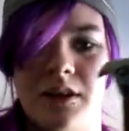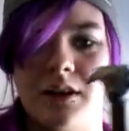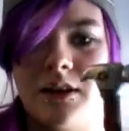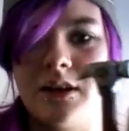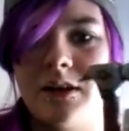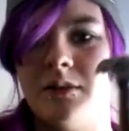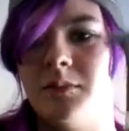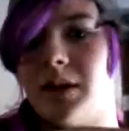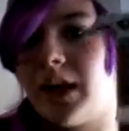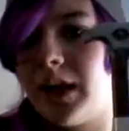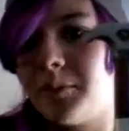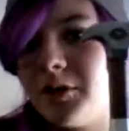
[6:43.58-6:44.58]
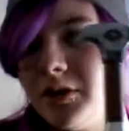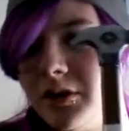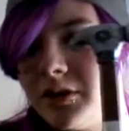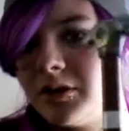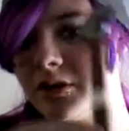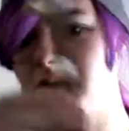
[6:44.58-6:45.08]
I got him a hammer.
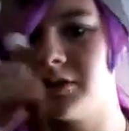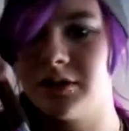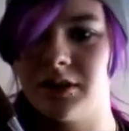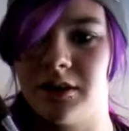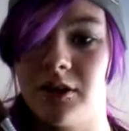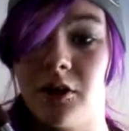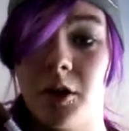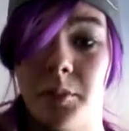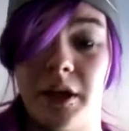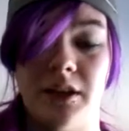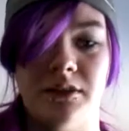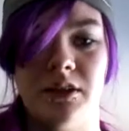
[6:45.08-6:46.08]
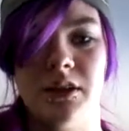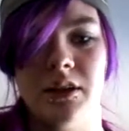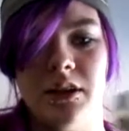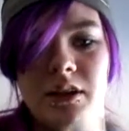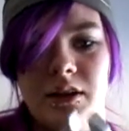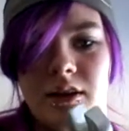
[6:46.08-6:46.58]
And they're all pens.
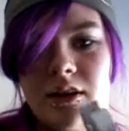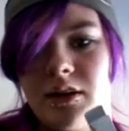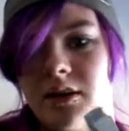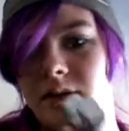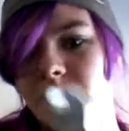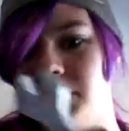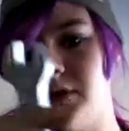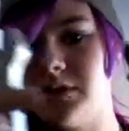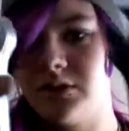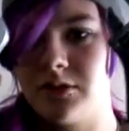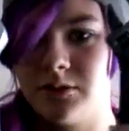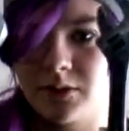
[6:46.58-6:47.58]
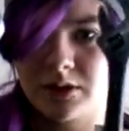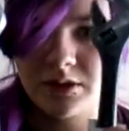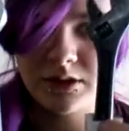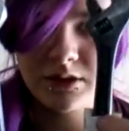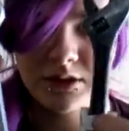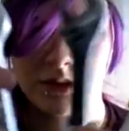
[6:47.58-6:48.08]
I got him these two
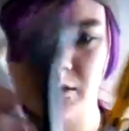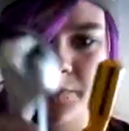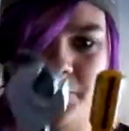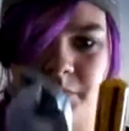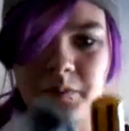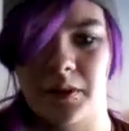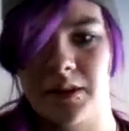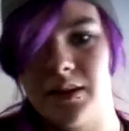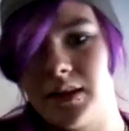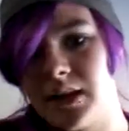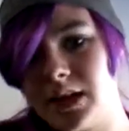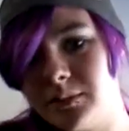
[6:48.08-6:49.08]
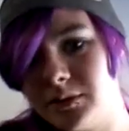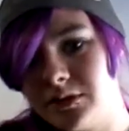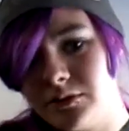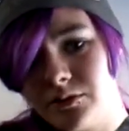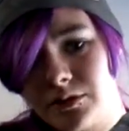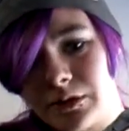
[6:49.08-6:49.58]
wrenches. And I got him a
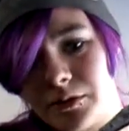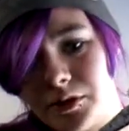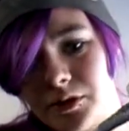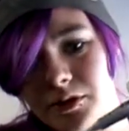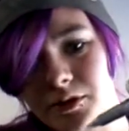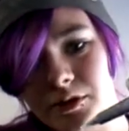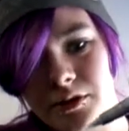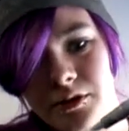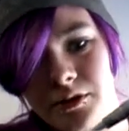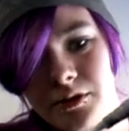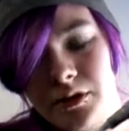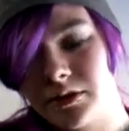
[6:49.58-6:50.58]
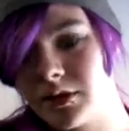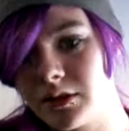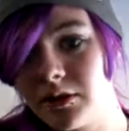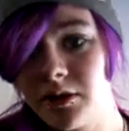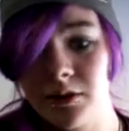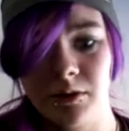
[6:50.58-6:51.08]
screwdriver. I
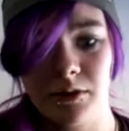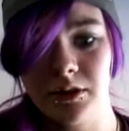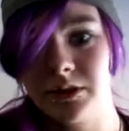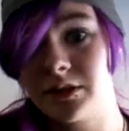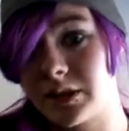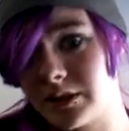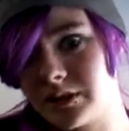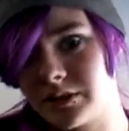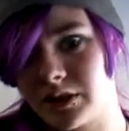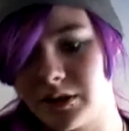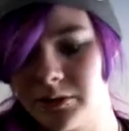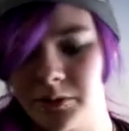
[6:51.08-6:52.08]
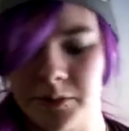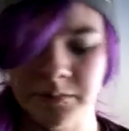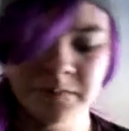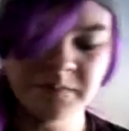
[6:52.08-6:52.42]
thought, oh, holy shit, that's actually kind of cool.